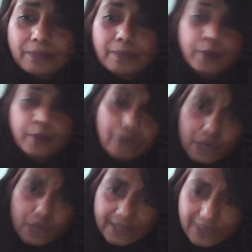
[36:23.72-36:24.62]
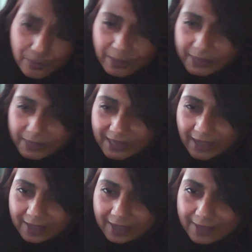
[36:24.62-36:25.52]
put voices into people's
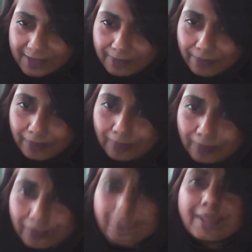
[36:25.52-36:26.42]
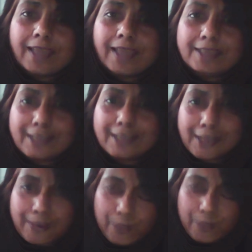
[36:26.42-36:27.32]
heads that
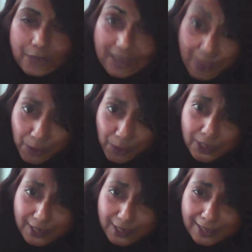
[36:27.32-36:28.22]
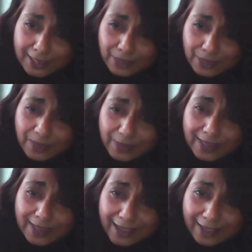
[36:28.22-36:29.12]
can put emotions into people's
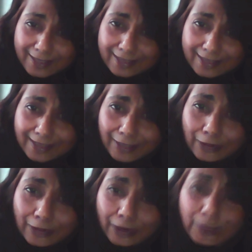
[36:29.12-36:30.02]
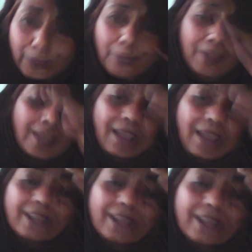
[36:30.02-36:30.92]
heads, right? You know,
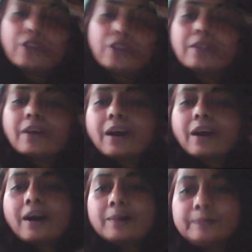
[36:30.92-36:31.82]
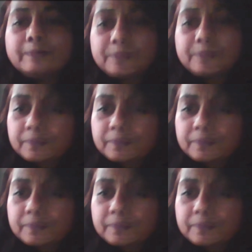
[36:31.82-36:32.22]
and so forth, um,